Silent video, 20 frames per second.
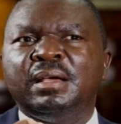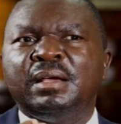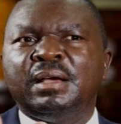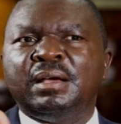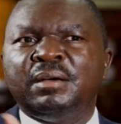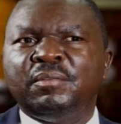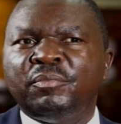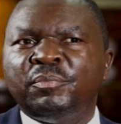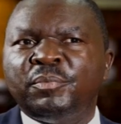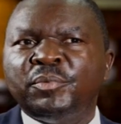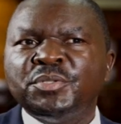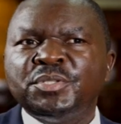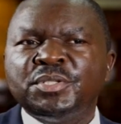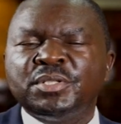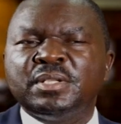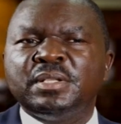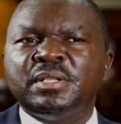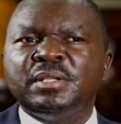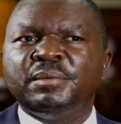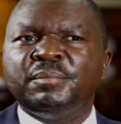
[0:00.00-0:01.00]
I've
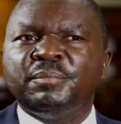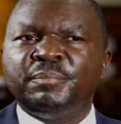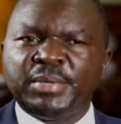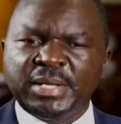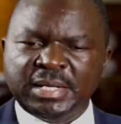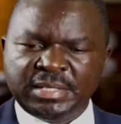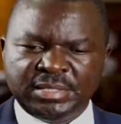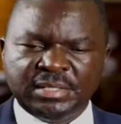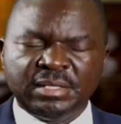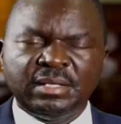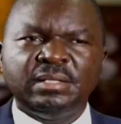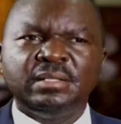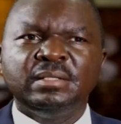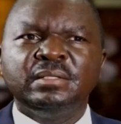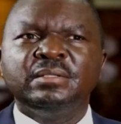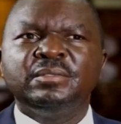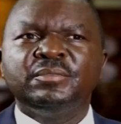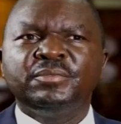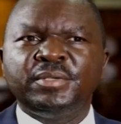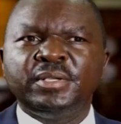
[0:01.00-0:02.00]
pushed partially
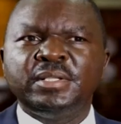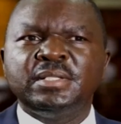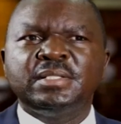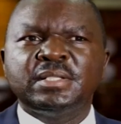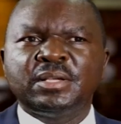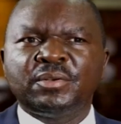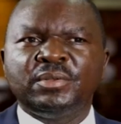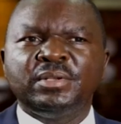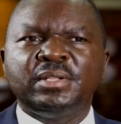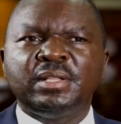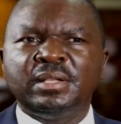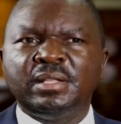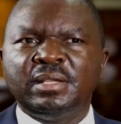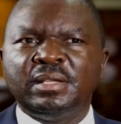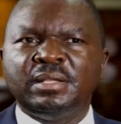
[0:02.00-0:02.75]
free secondary